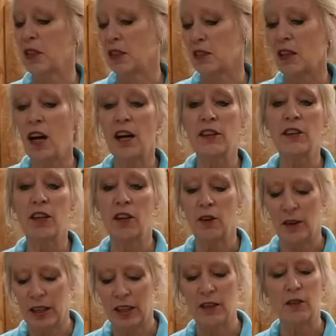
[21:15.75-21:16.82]

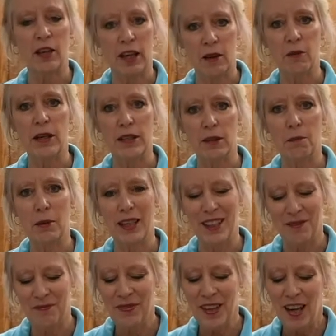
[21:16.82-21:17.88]
lasagna or any other kind of
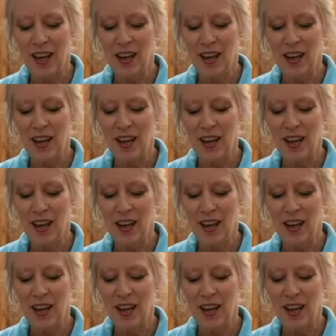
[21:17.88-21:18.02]
recipe.